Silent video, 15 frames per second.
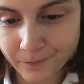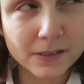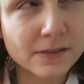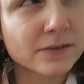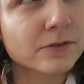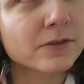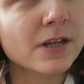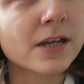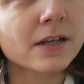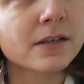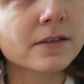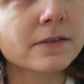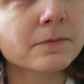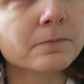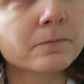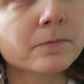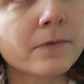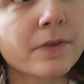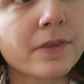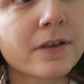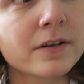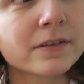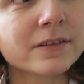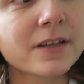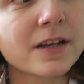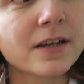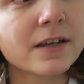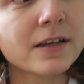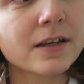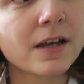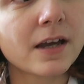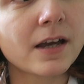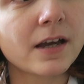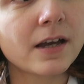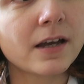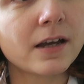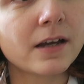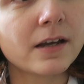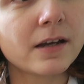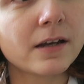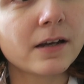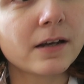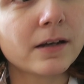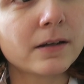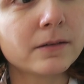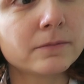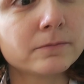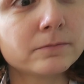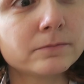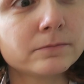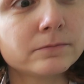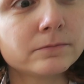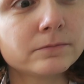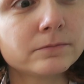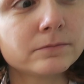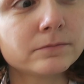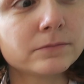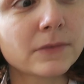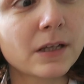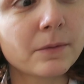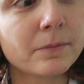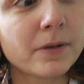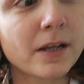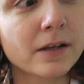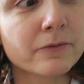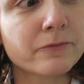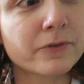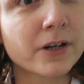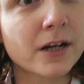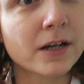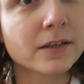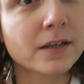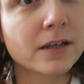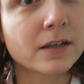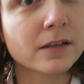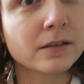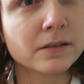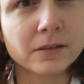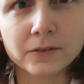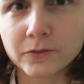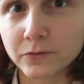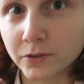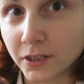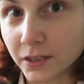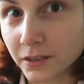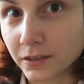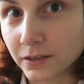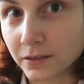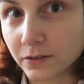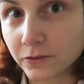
Since today is Thursday and the Black Friday is today.